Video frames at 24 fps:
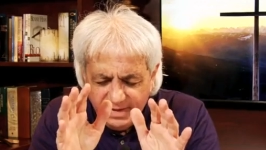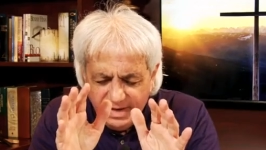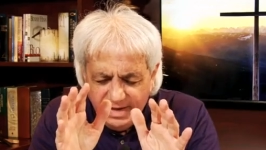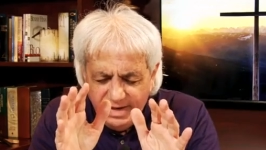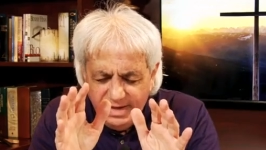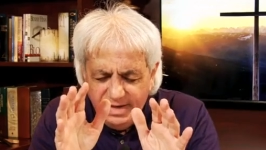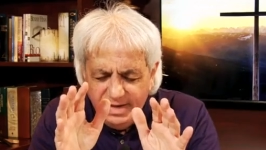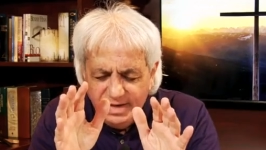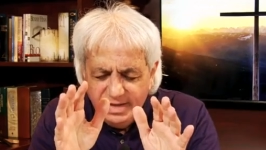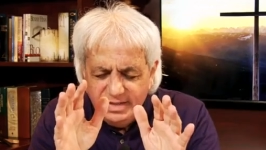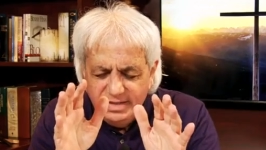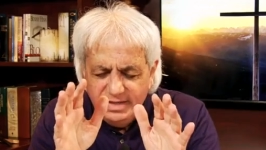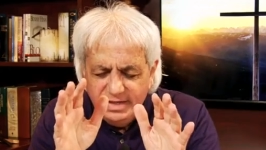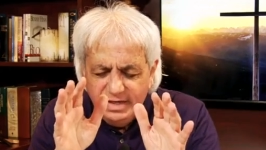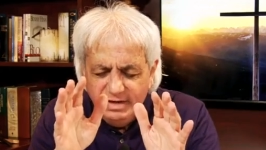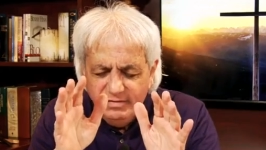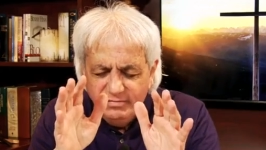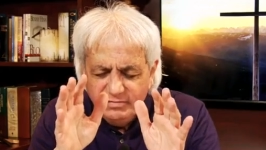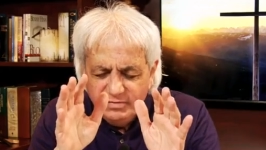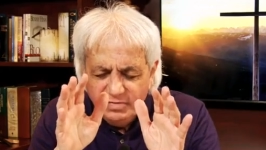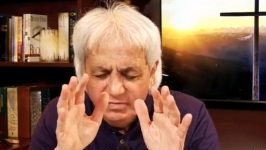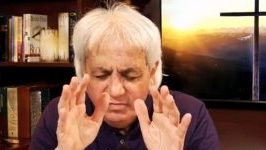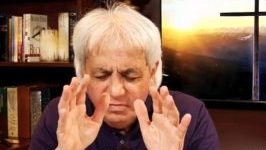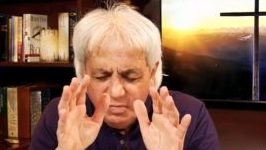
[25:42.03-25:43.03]
And let the
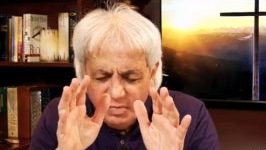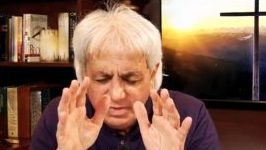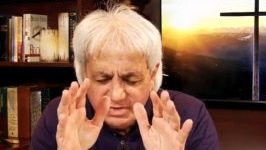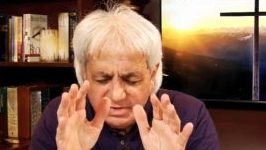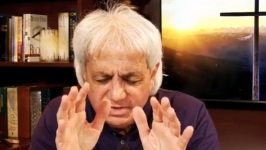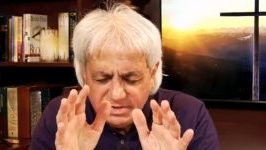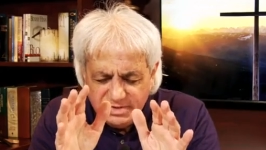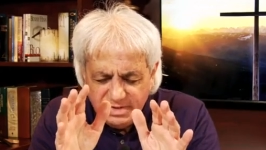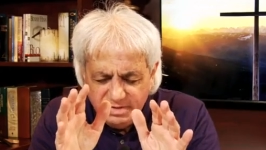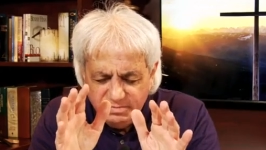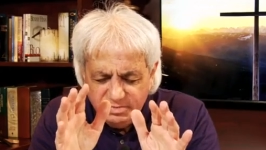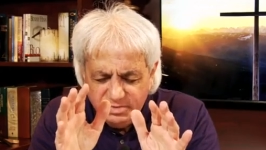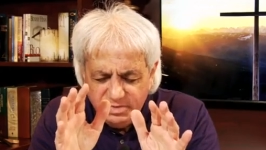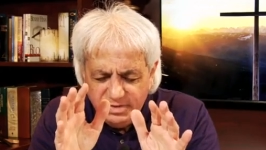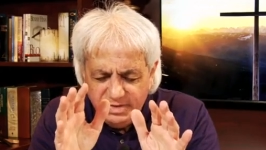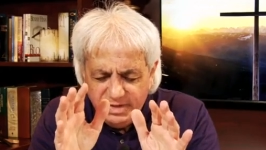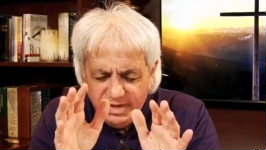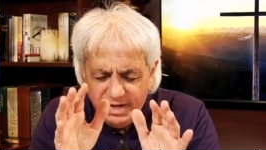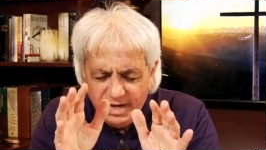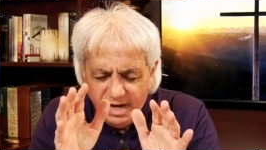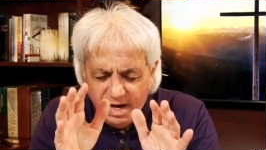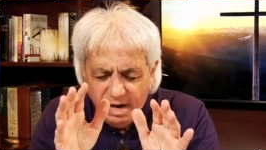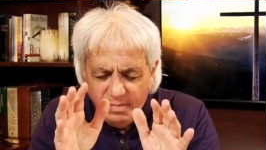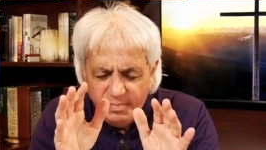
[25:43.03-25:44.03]
gift of wisdom
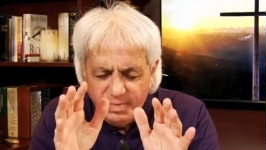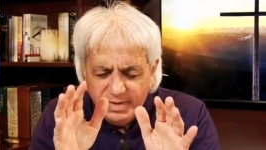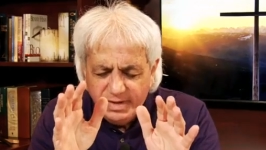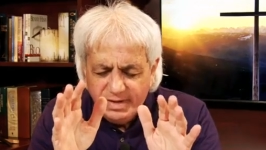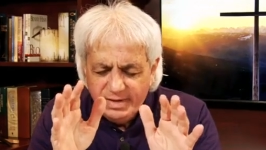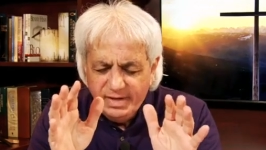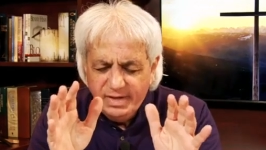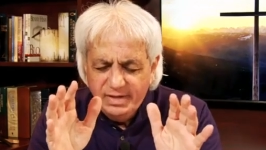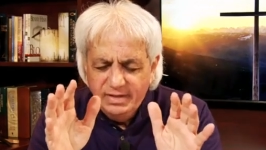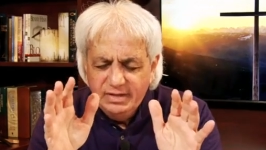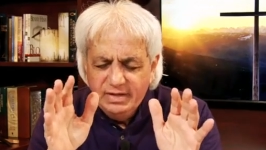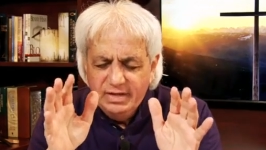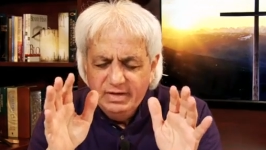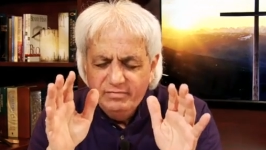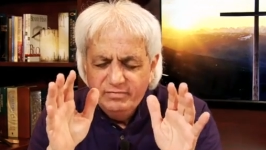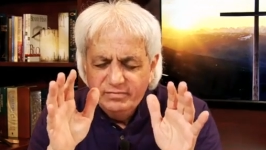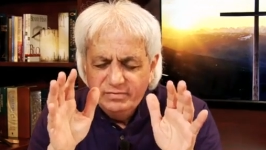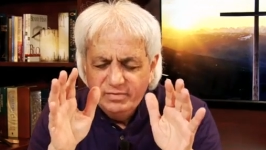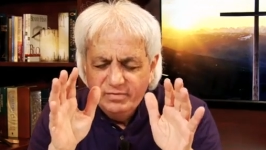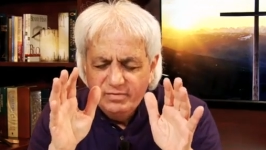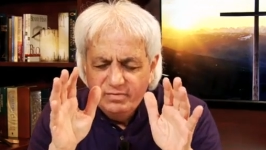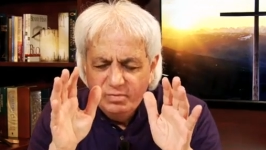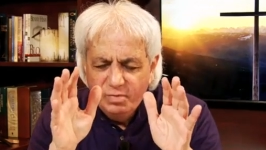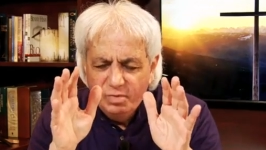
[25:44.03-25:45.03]
today operate. Let the
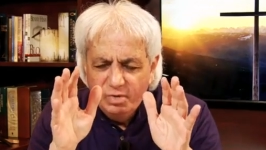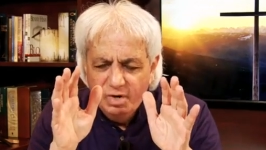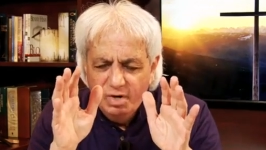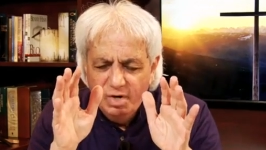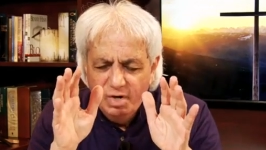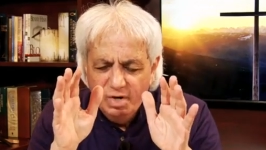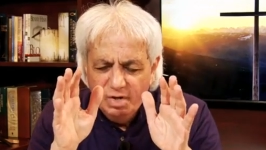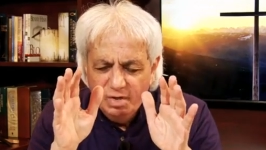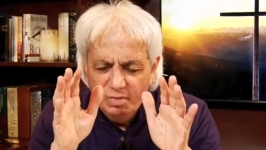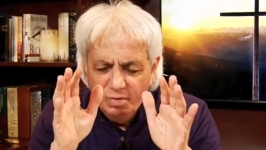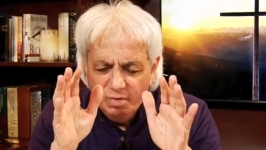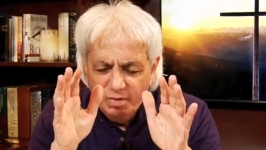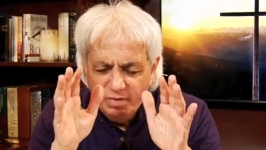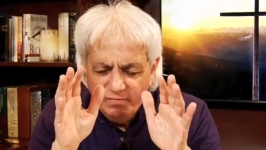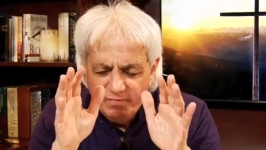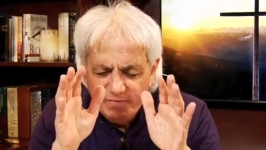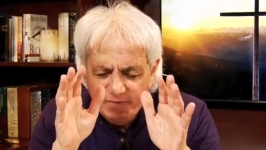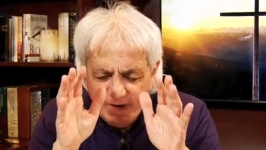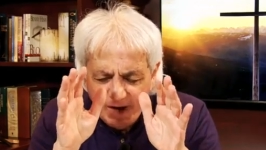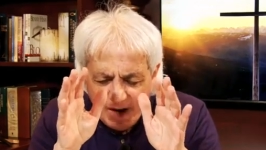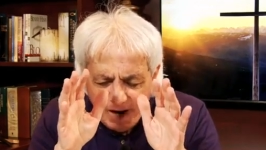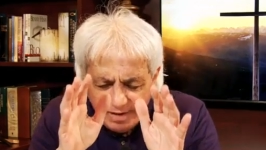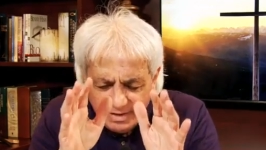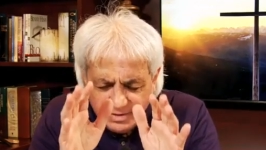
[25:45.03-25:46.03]
gift of the word
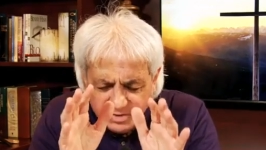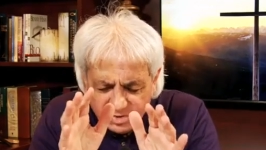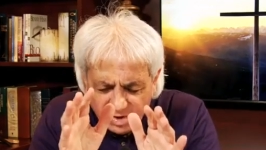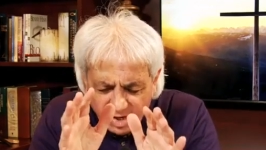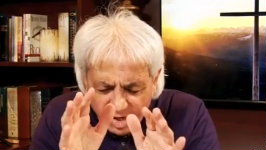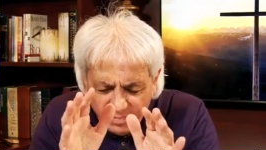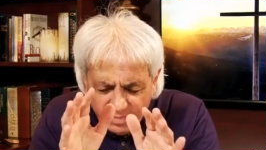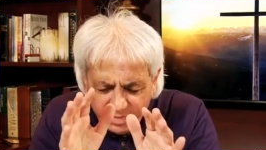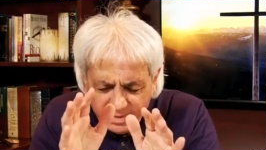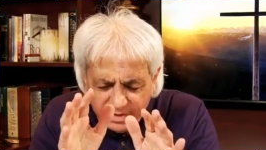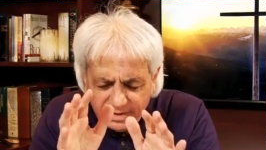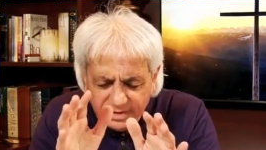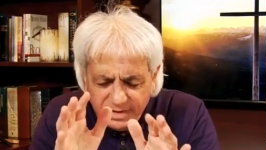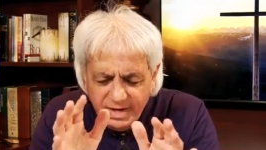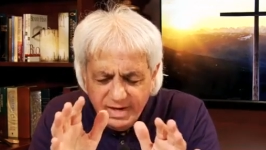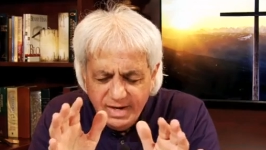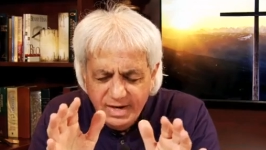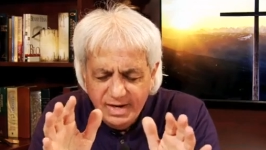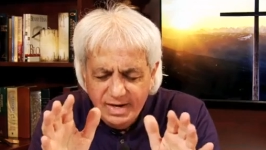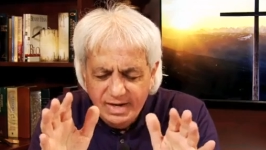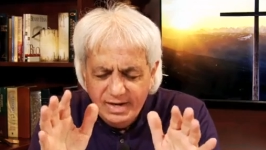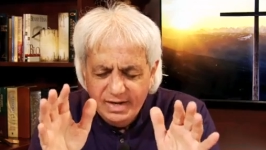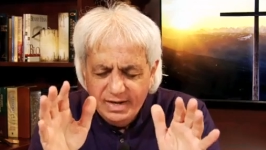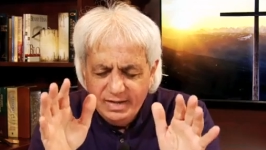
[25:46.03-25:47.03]
of knowledge operate.
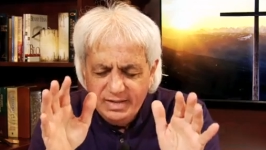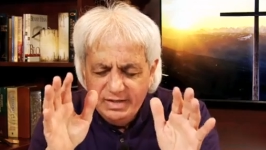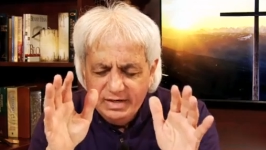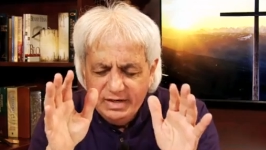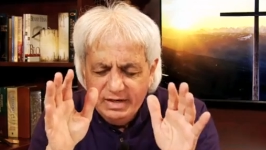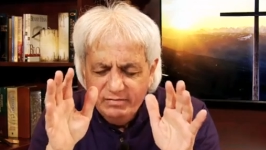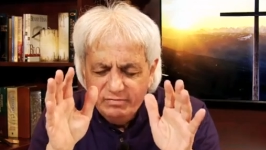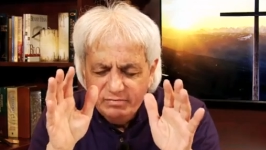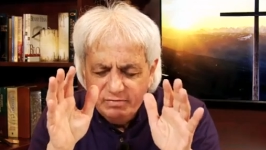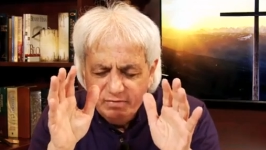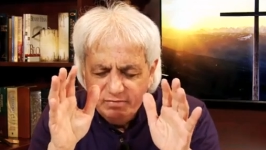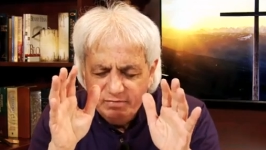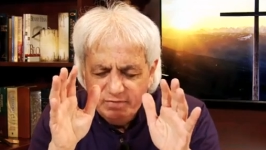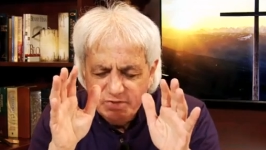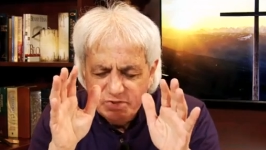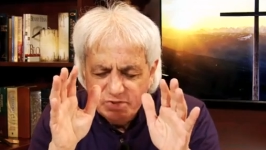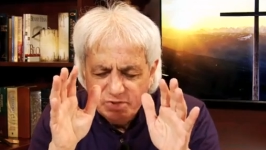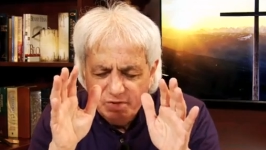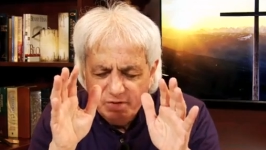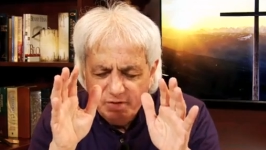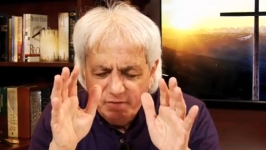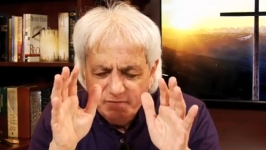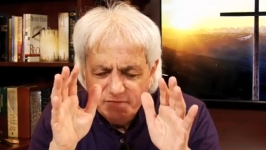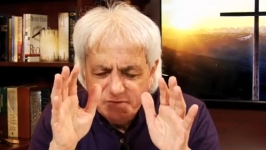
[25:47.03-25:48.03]
Let the gift of
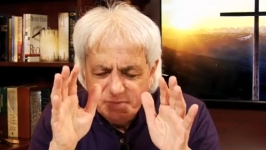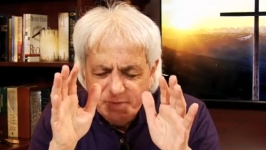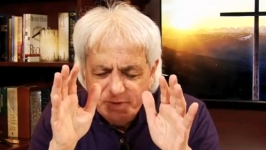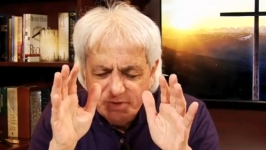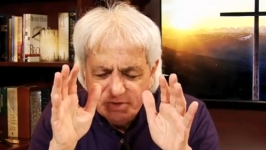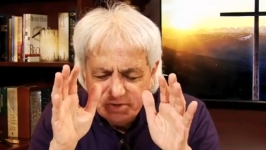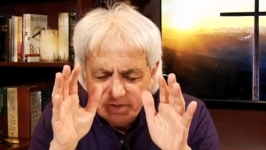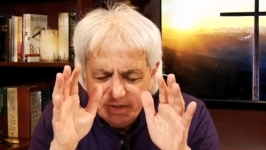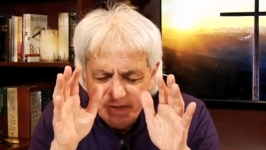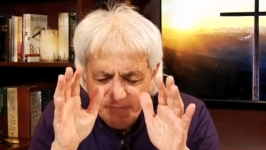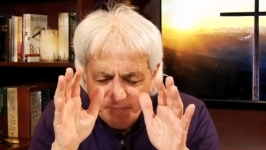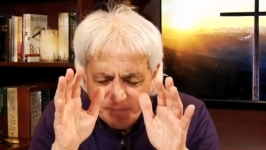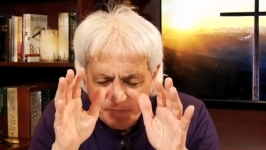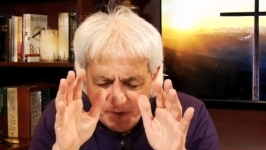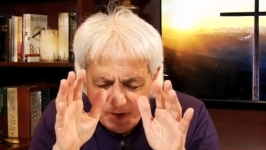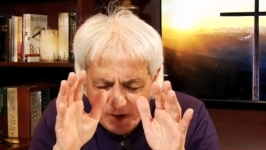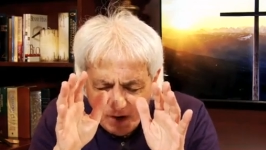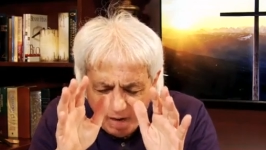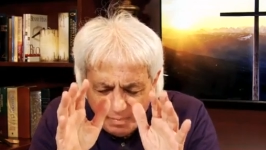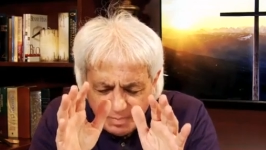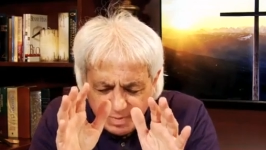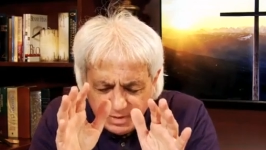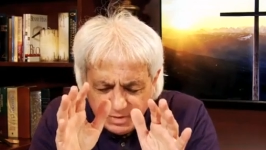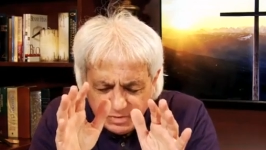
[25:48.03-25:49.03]
discerning of spirits
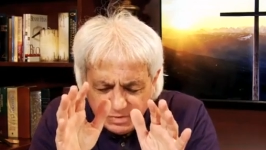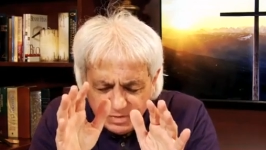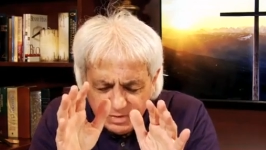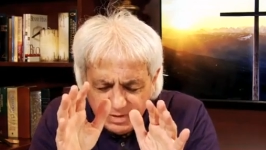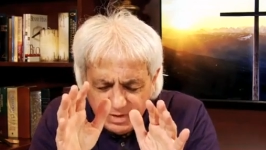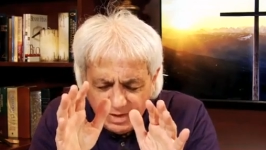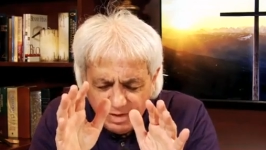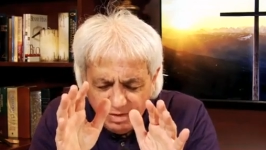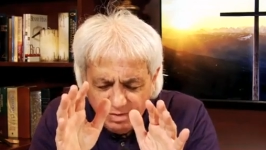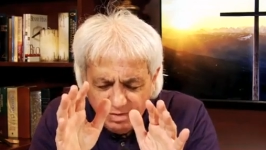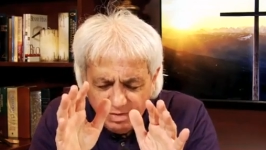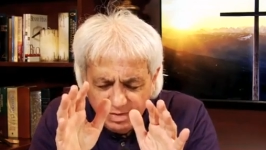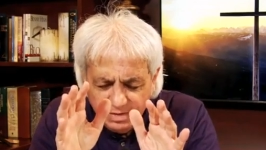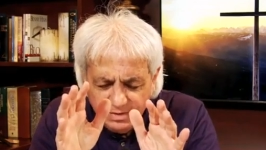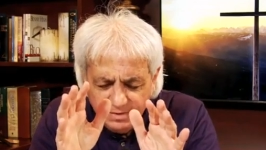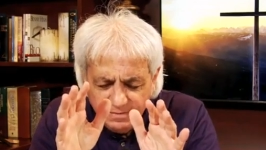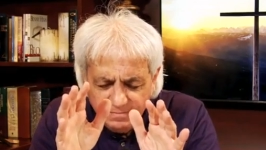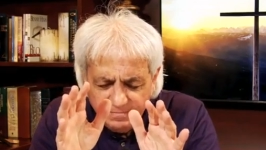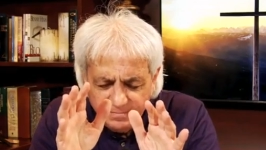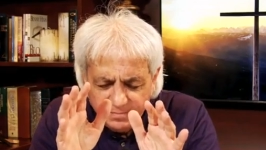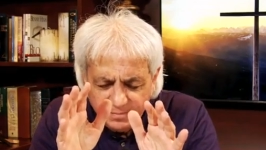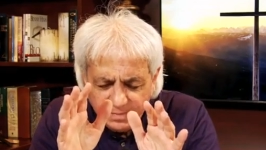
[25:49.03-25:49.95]
operate today, Lord.